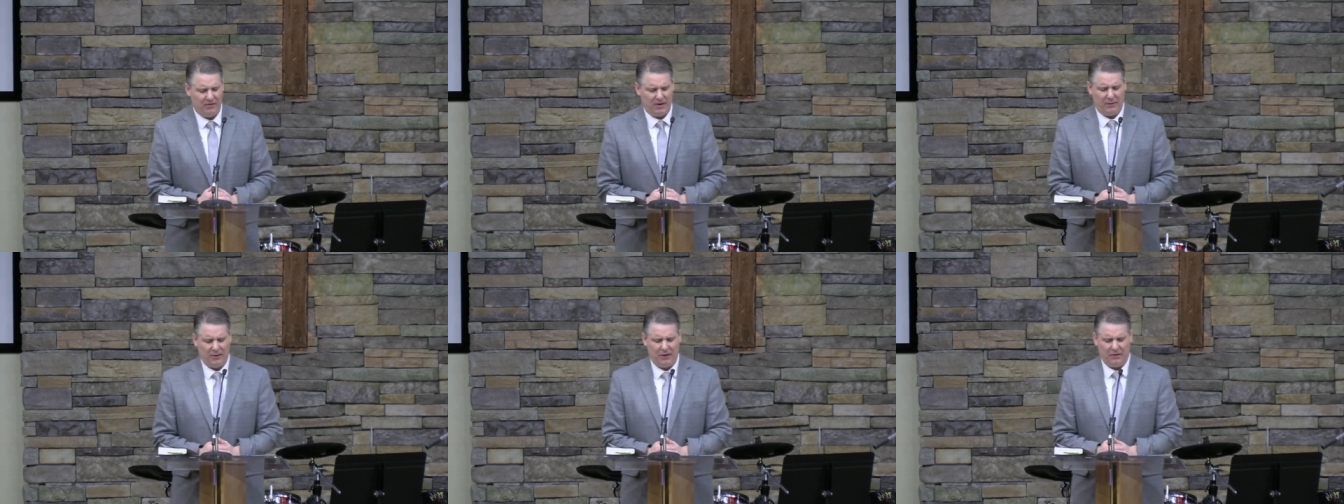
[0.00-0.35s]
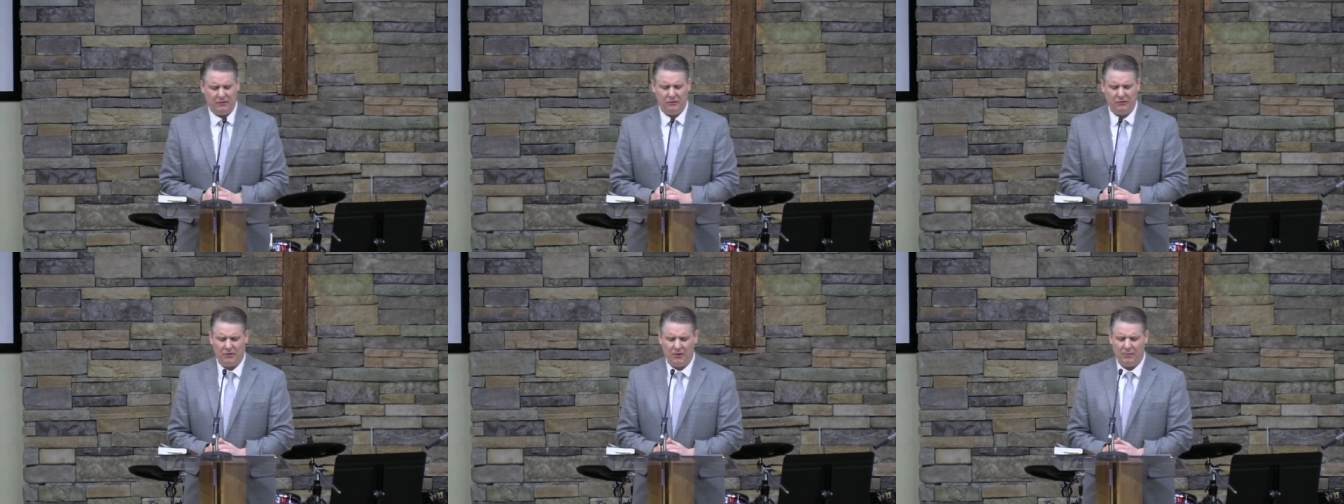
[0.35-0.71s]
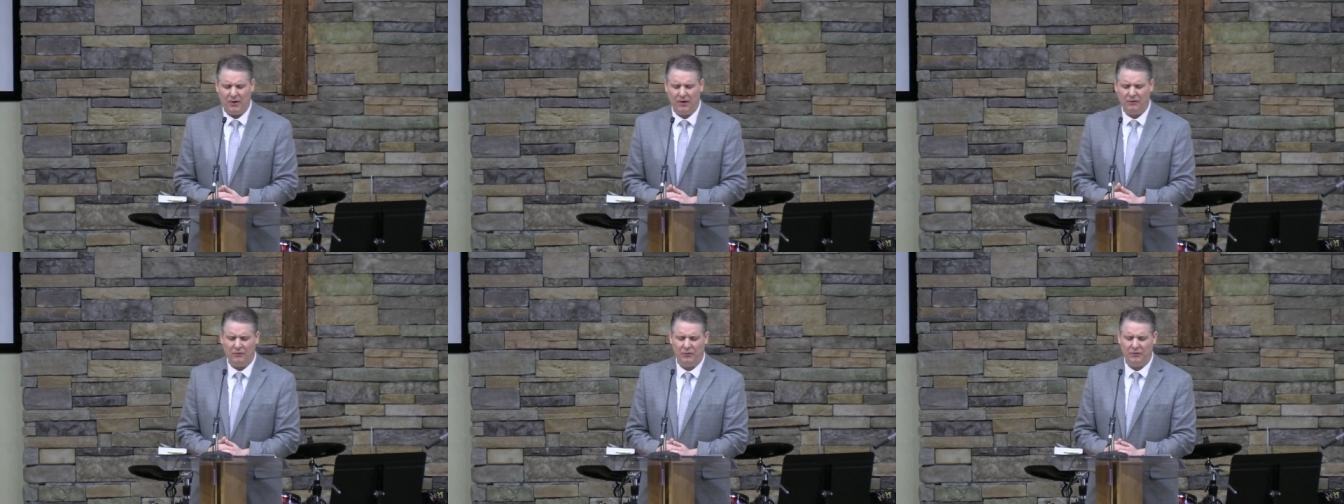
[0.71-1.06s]
I thank you so
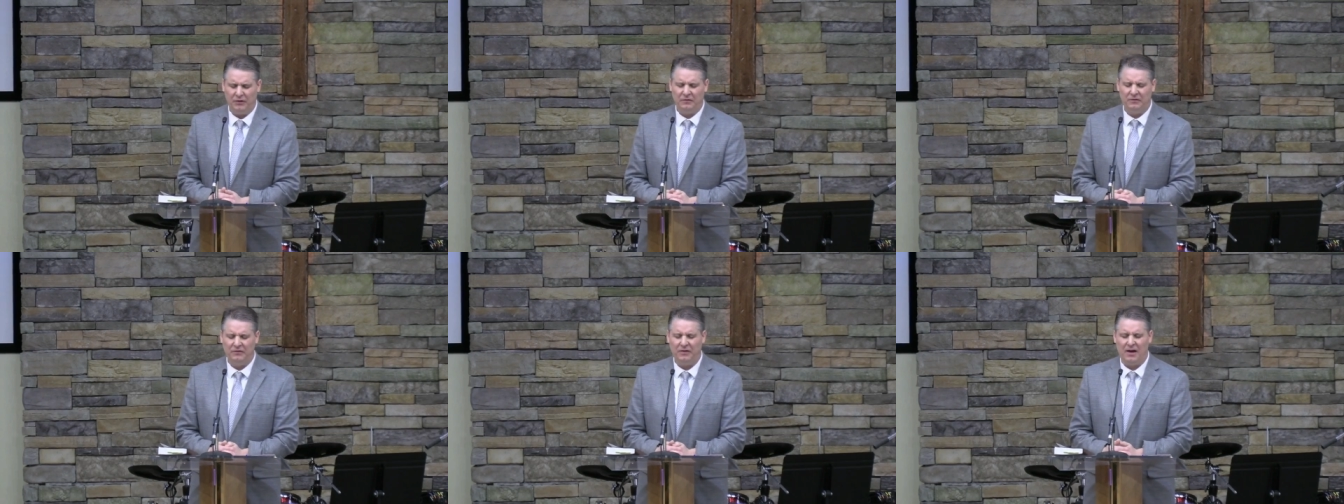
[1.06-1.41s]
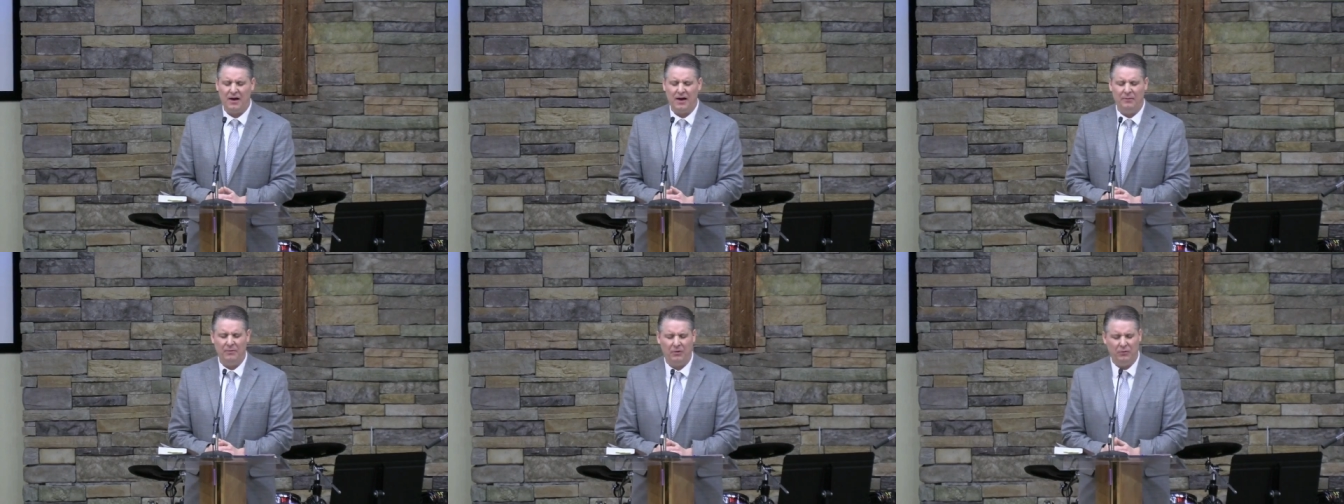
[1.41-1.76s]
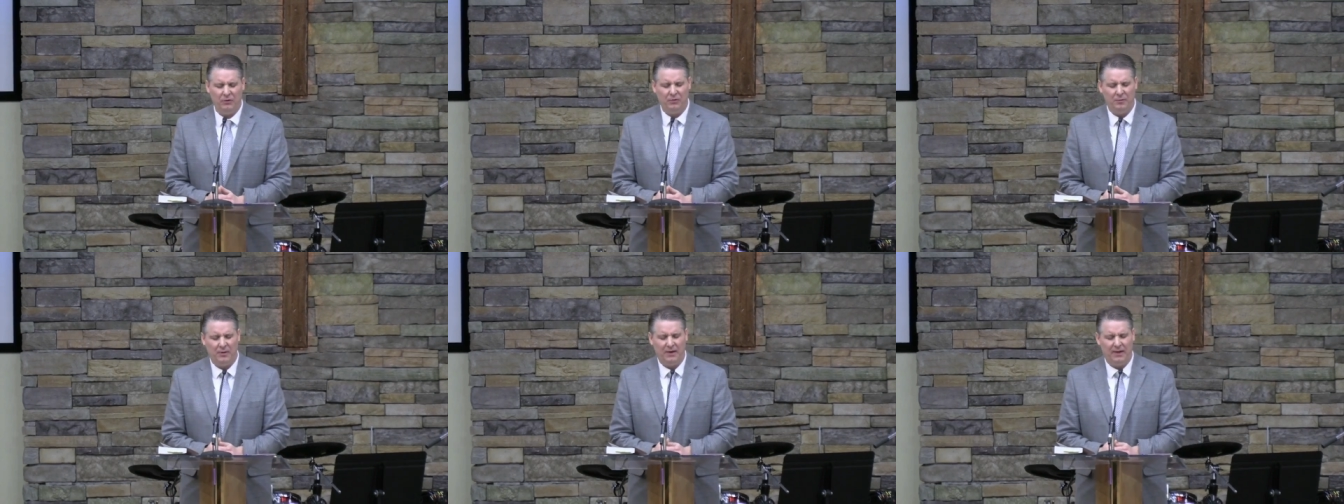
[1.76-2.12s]
much for this time that
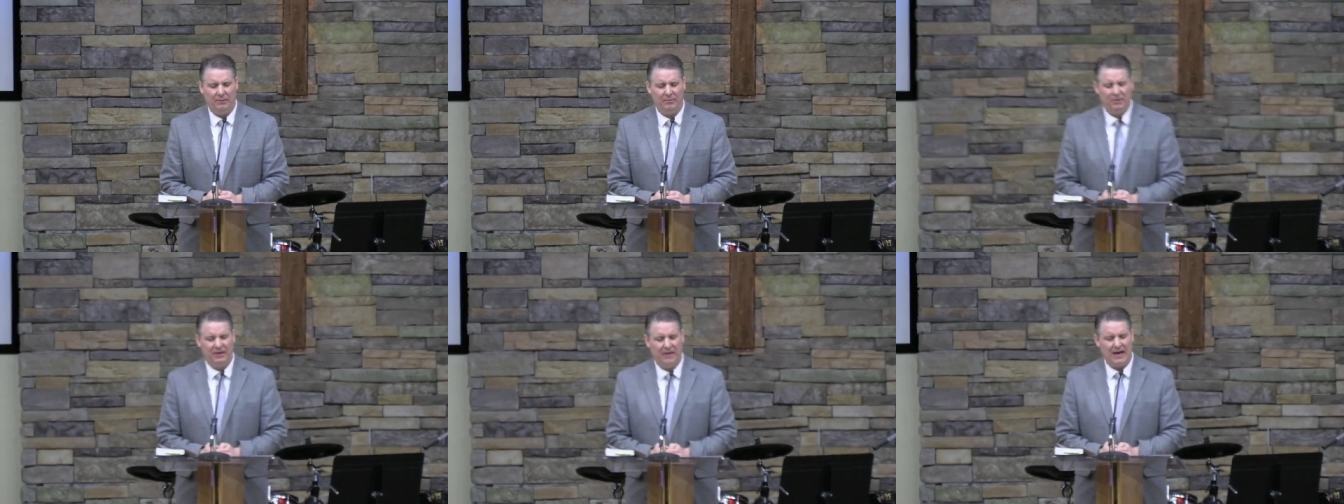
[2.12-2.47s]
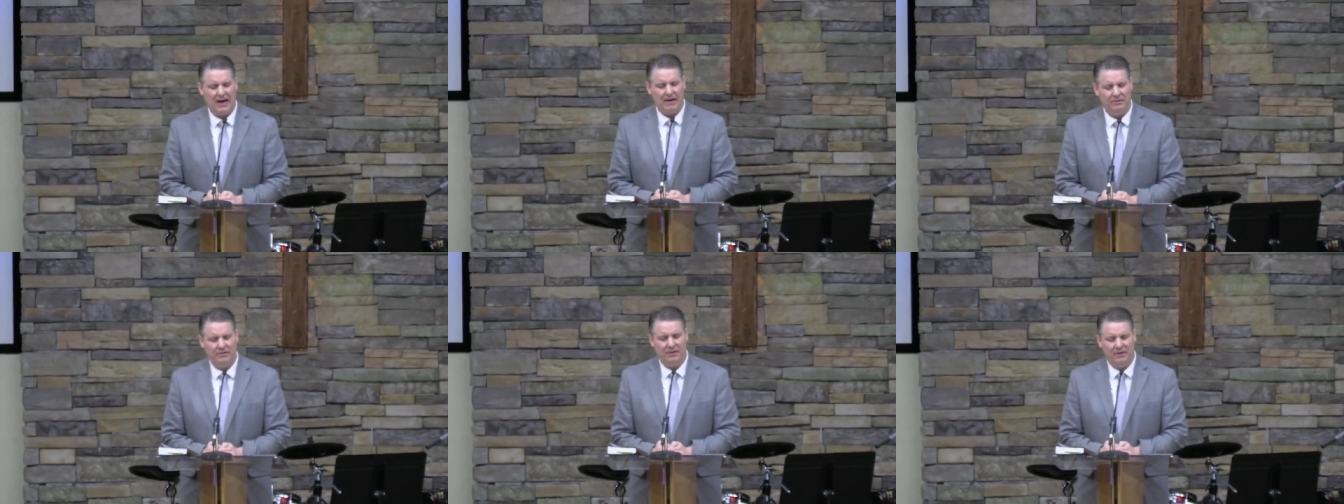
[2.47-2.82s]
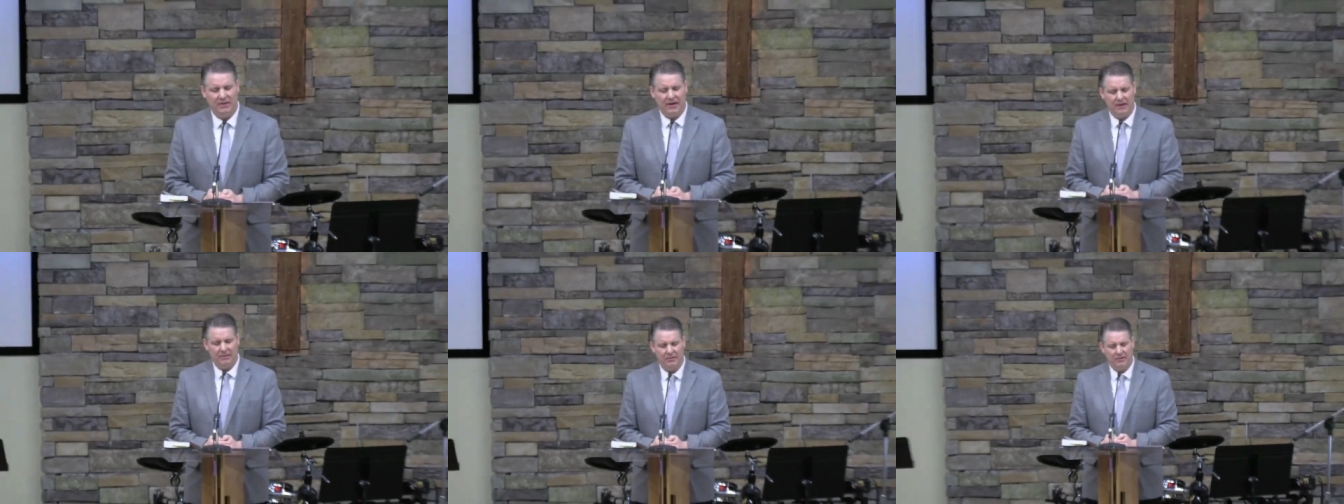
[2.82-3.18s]
we've been able to gather
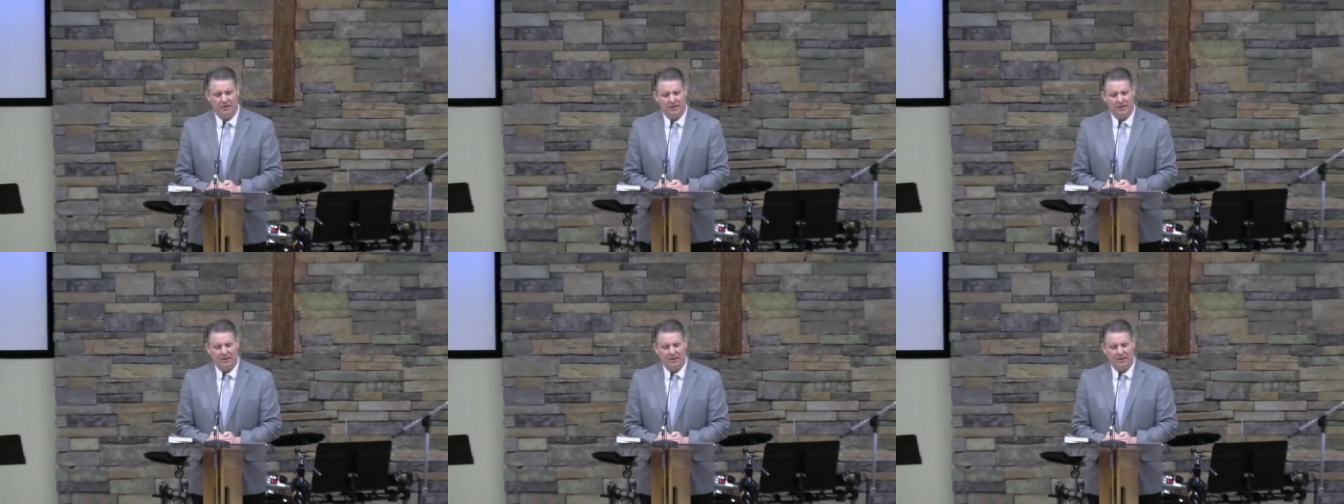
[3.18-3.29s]
together, and